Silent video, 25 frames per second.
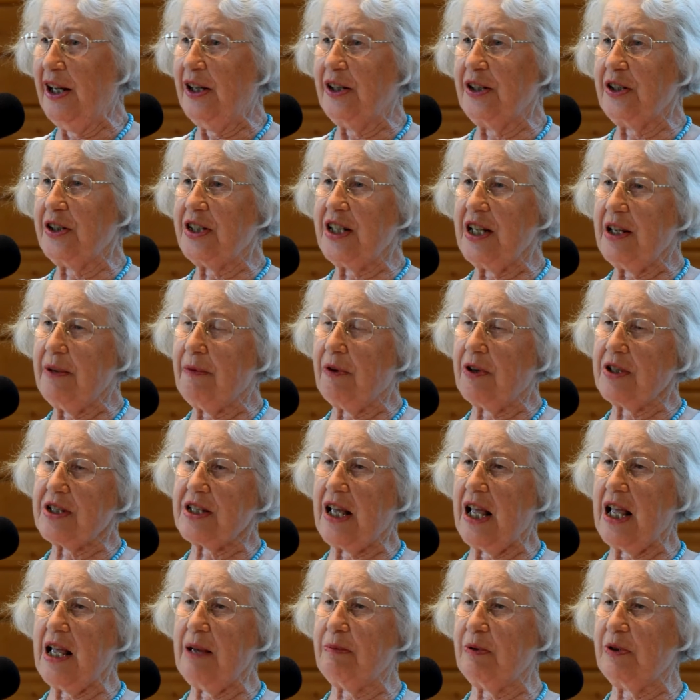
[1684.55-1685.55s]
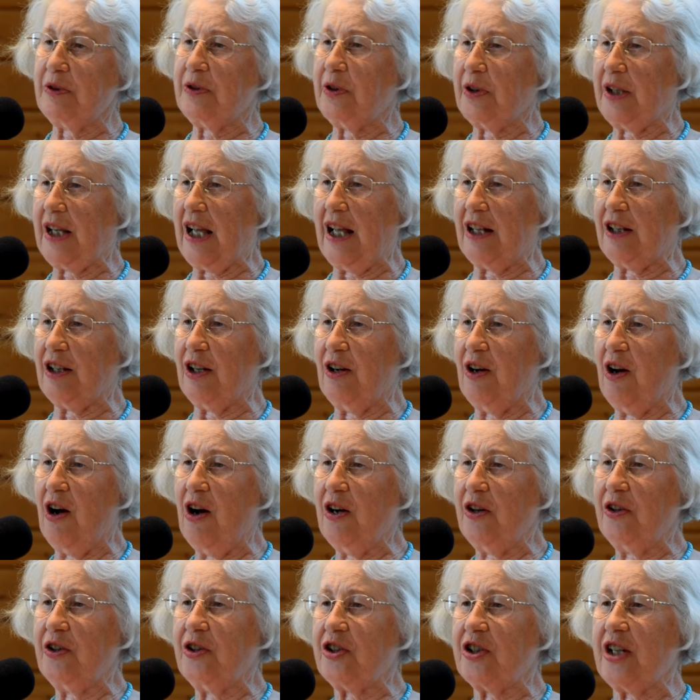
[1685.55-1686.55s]
and she was able to get a
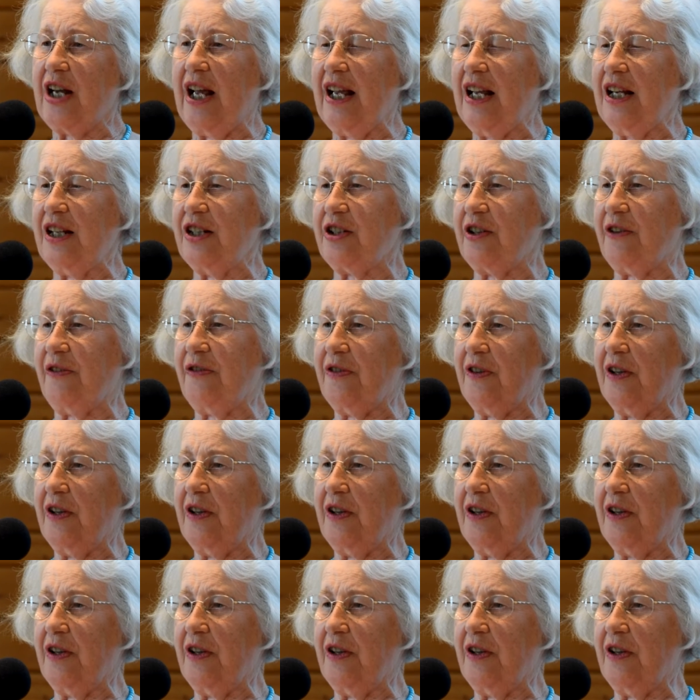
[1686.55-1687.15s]
long chain